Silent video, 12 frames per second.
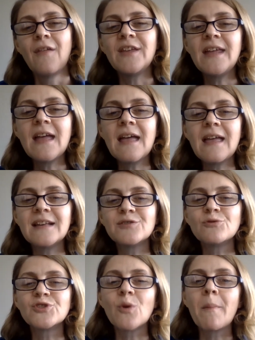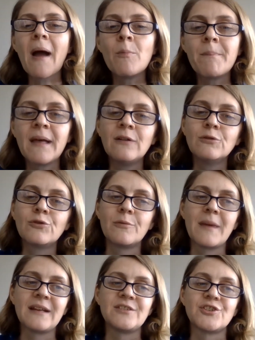The year is also about
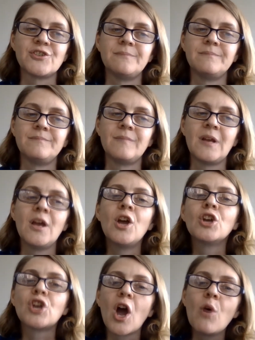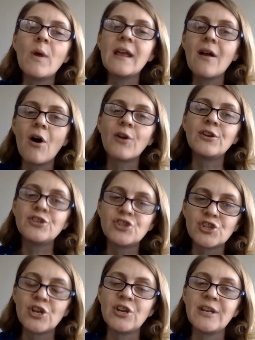pilgrimage, going on a
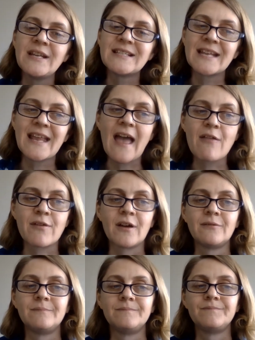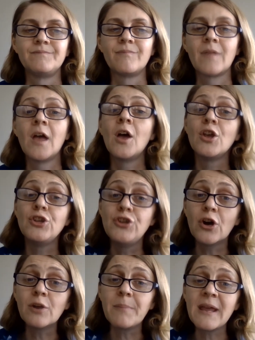journey together,
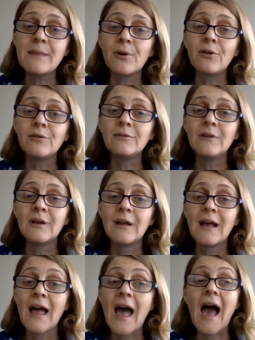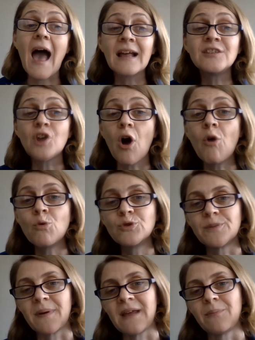young people and
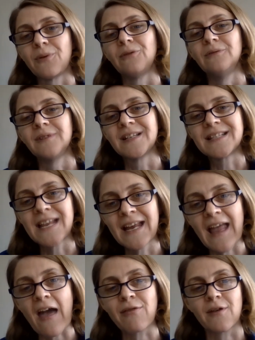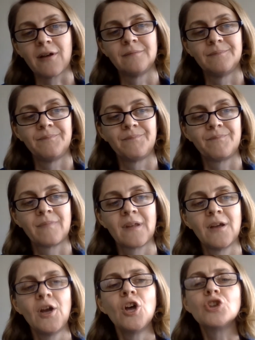older people together,
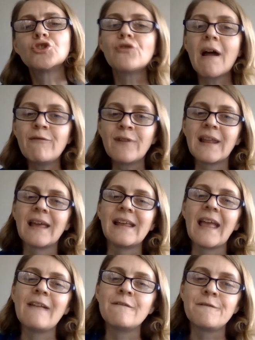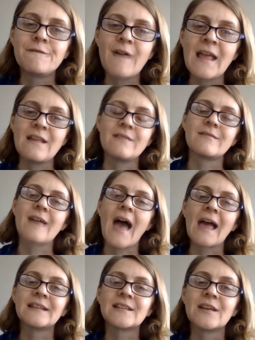travelling in faith
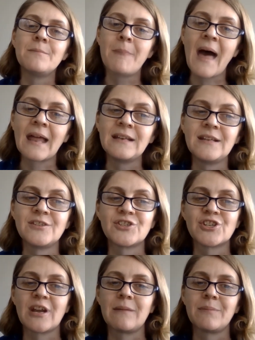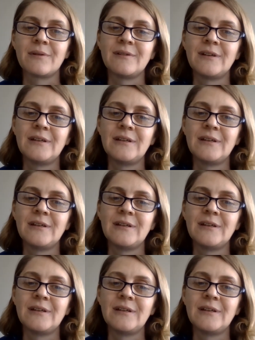and companionship.